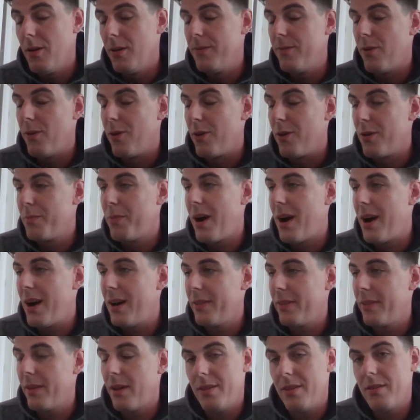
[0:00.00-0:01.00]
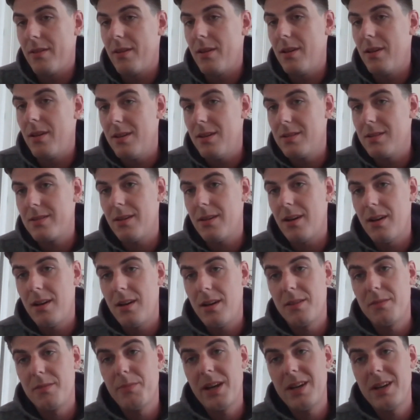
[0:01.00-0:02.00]
of Orban and his
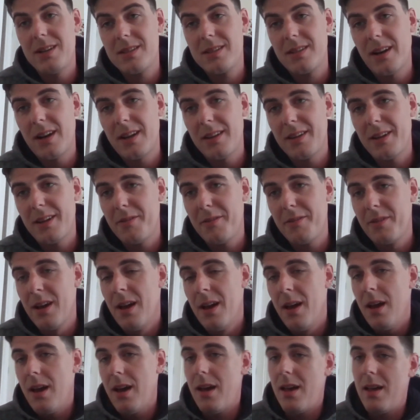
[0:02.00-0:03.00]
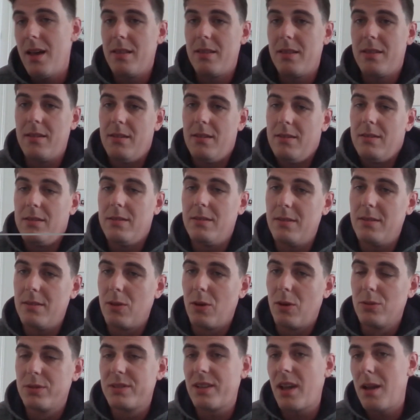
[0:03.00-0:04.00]
administrative, and
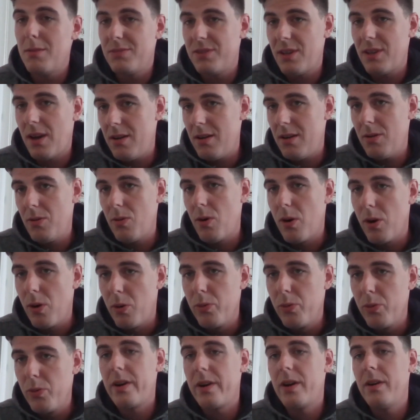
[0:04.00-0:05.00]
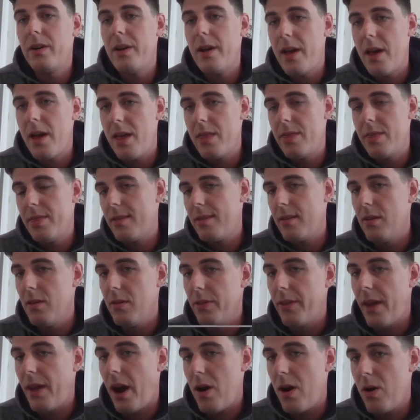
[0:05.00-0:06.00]
those times are over. And
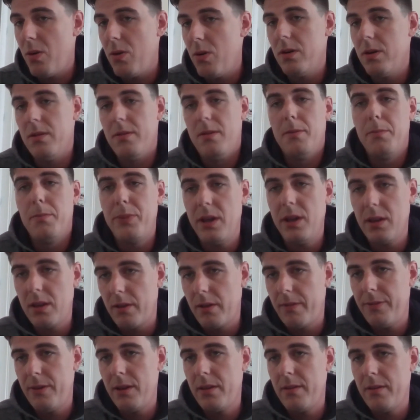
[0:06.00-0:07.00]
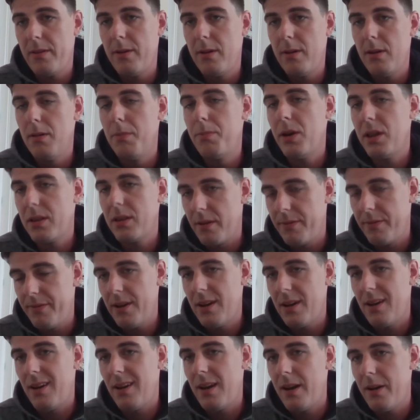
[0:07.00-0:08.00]
now Petr
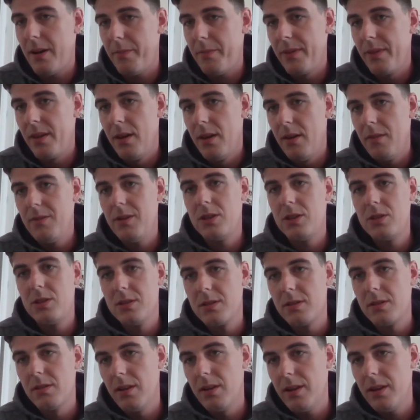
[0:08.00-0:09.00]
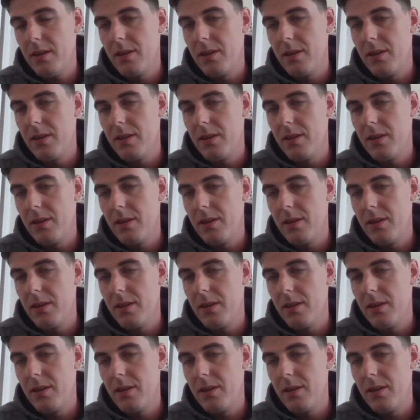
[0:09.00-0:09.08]
Fiala, which is a